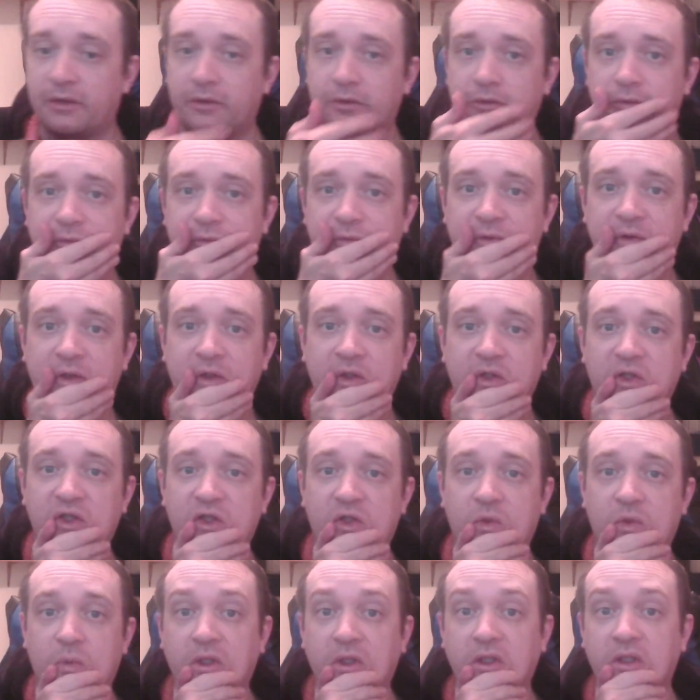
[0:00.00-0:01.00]
for the
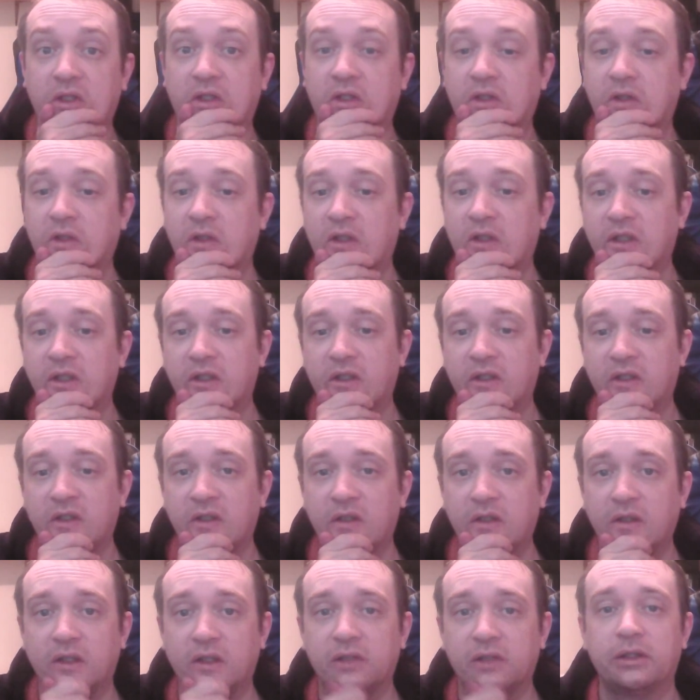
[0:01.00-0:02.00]
Switch
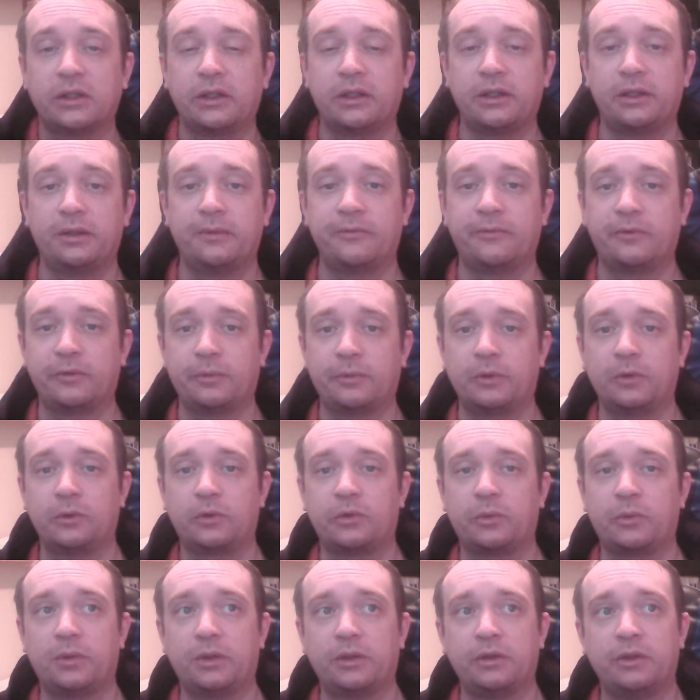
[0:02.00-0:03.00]
collection for
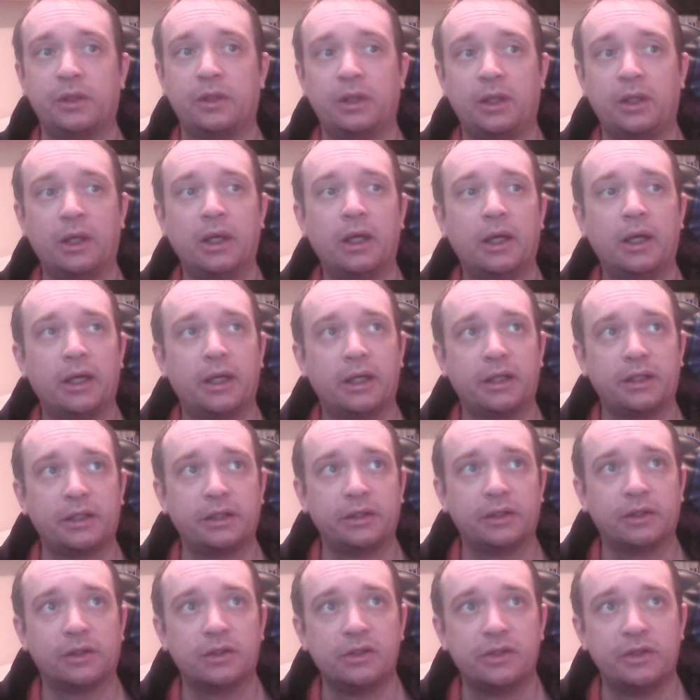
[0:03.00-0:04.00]
Pokemon. I
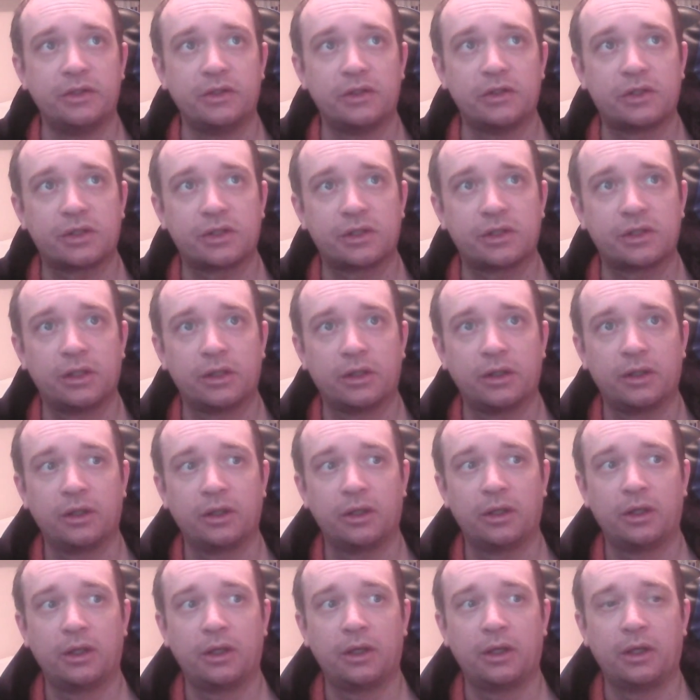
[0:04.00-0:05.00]
think there's
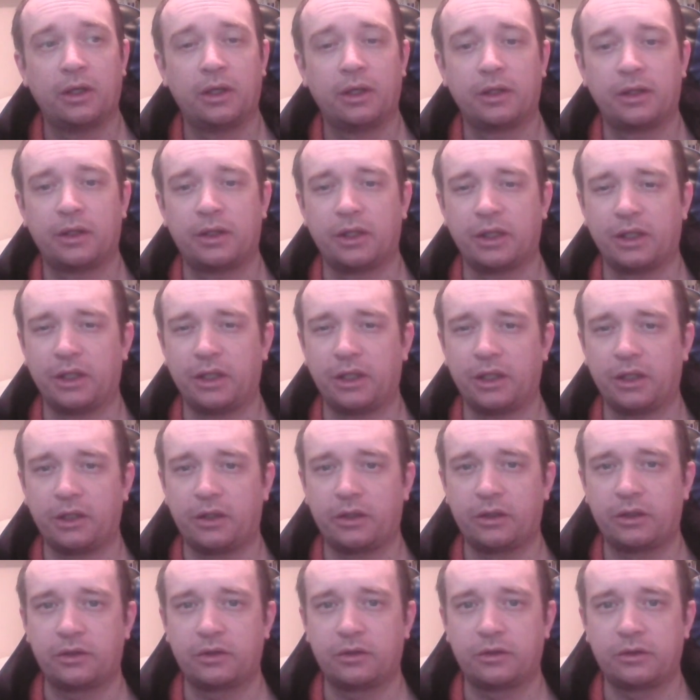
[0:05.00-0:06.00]
the
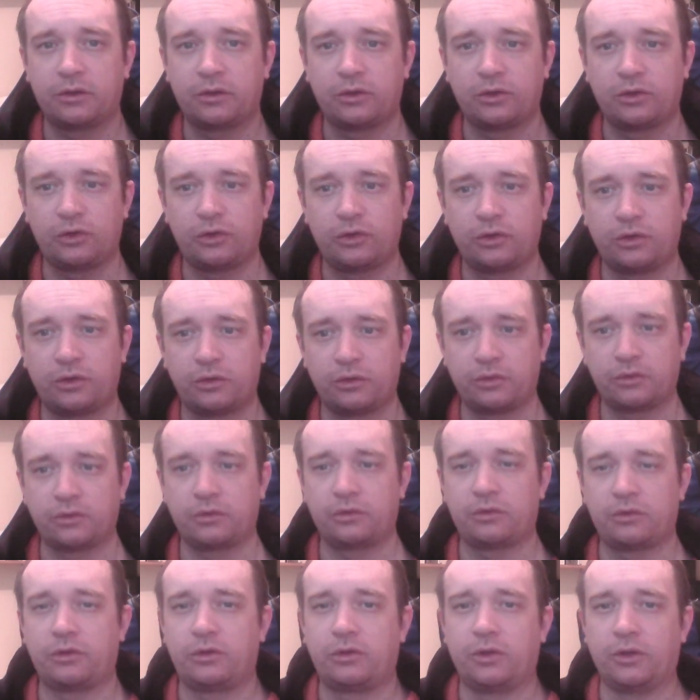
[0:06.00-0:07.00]

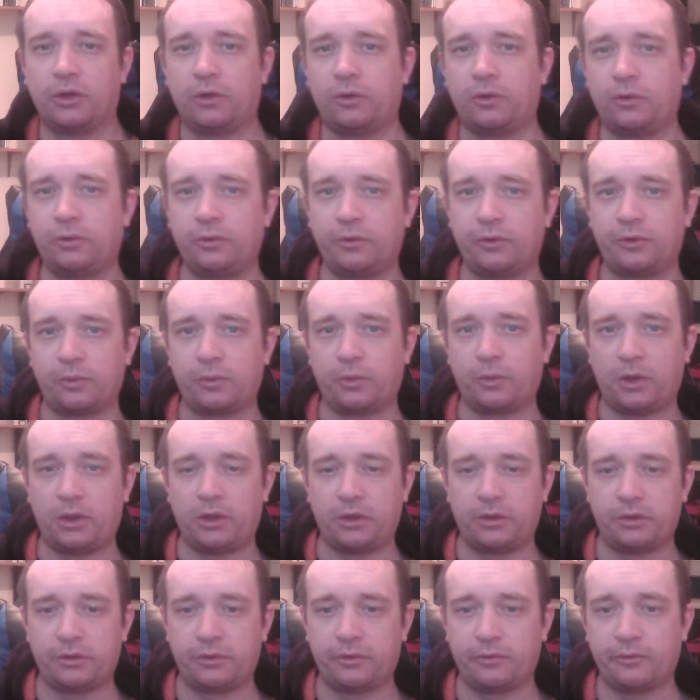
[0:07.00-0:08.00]
gold
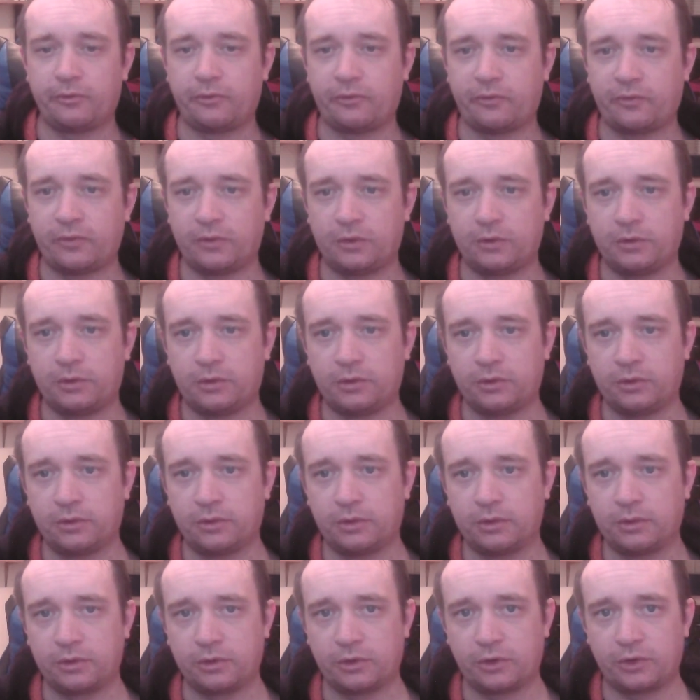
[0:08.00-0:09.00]
one
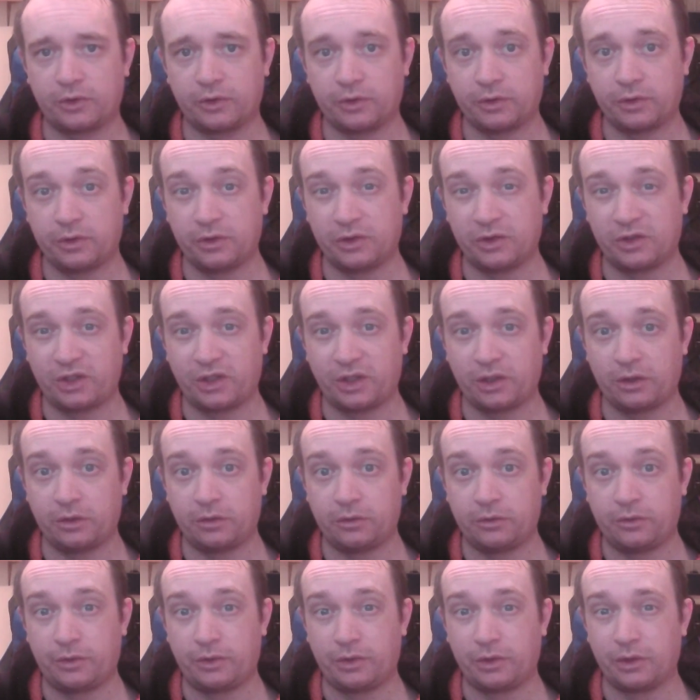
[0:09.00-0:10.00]
for Sword and
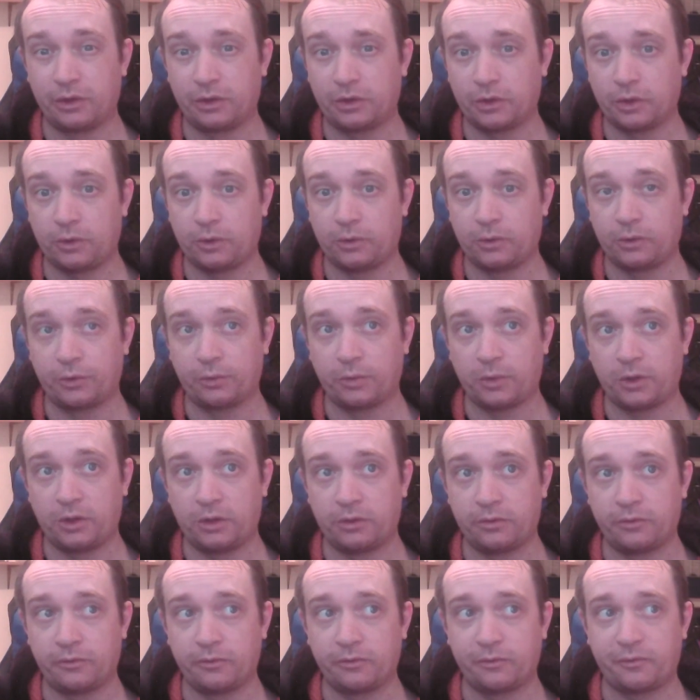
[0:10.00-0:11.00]
Shield, the gold
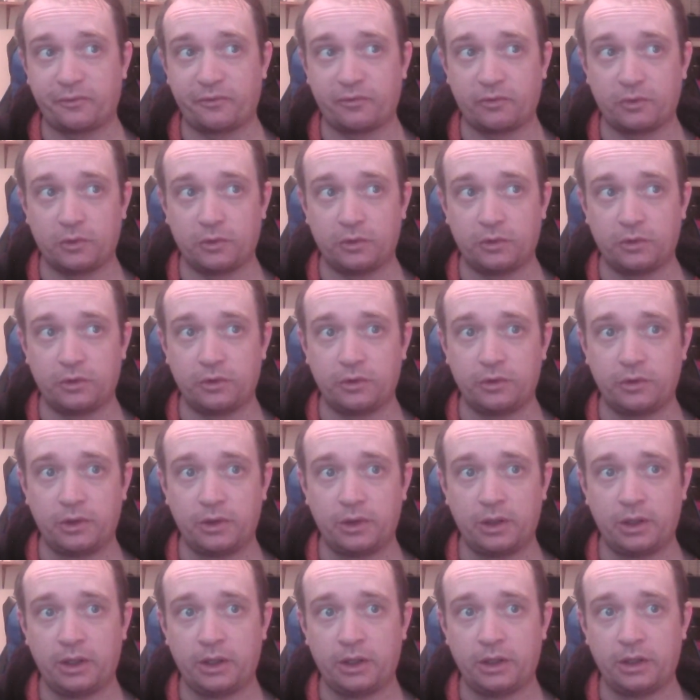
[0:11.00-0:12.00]
one for
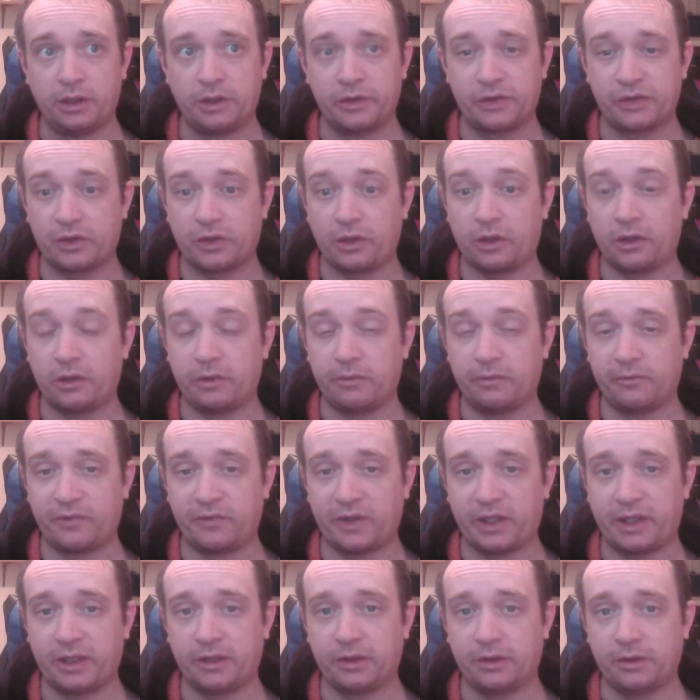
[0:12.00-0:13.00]
Scarlet and
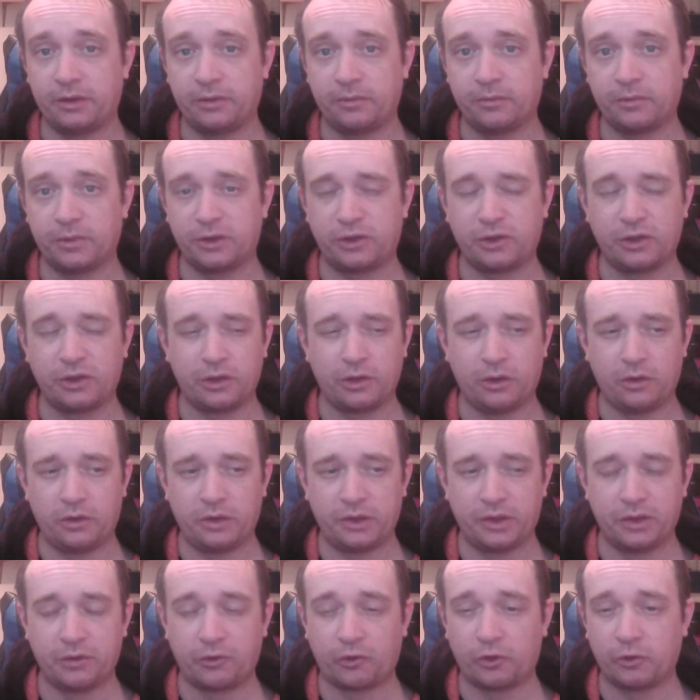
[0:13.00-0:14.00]
Violet, which you got
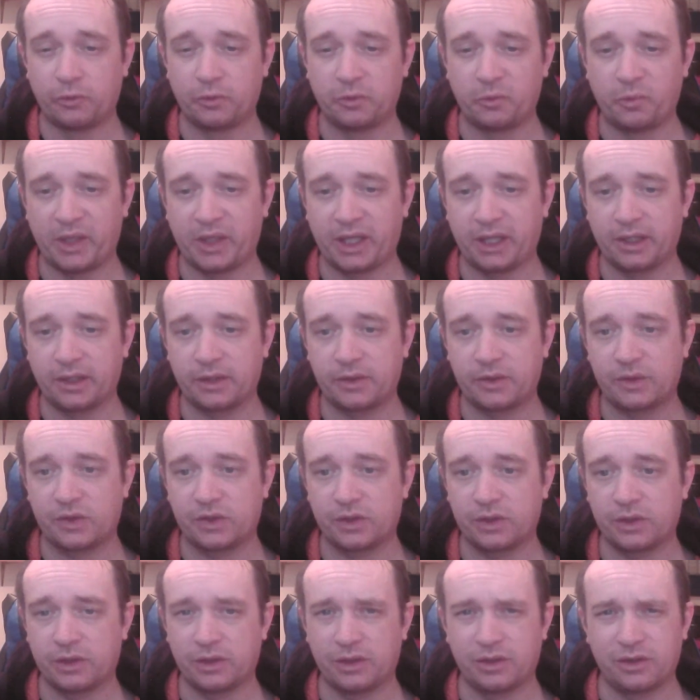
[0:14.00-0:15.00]
in the double
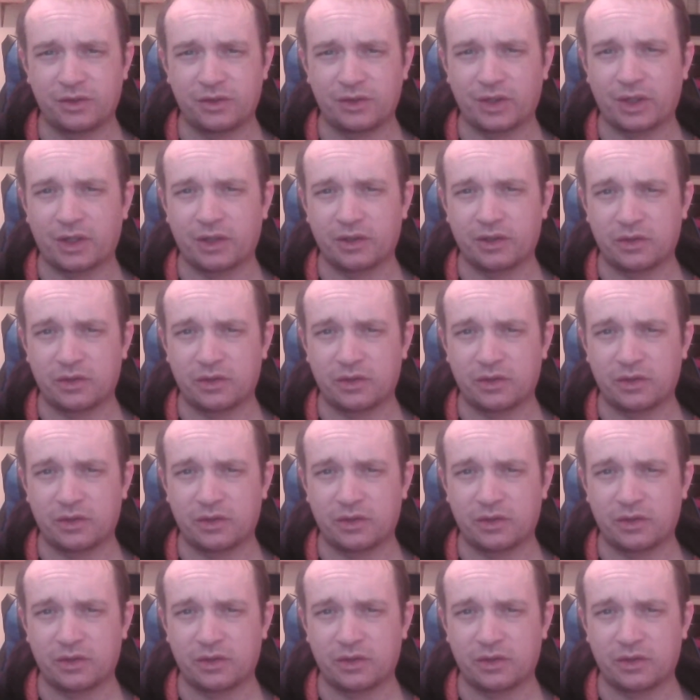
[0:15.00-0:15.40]
packs. It's like a